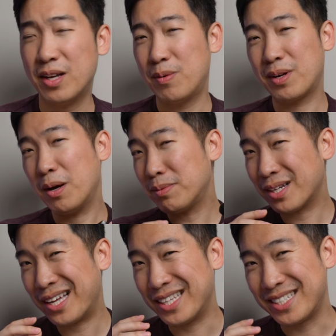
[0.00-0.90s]
When it comes to
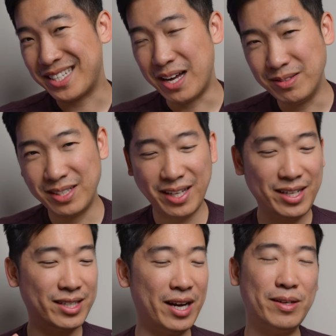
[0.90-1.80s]
kind of the sound stage,
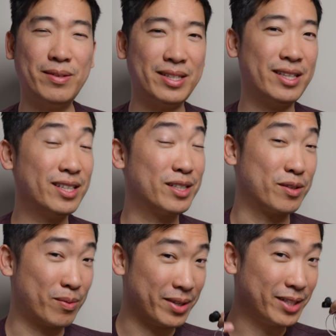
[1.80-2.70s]
I noticed that this is
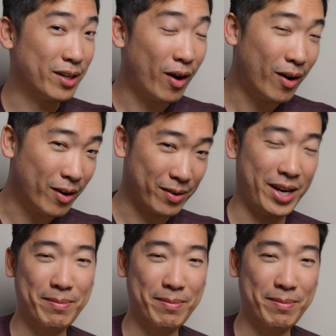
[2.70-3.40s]
really tall, right?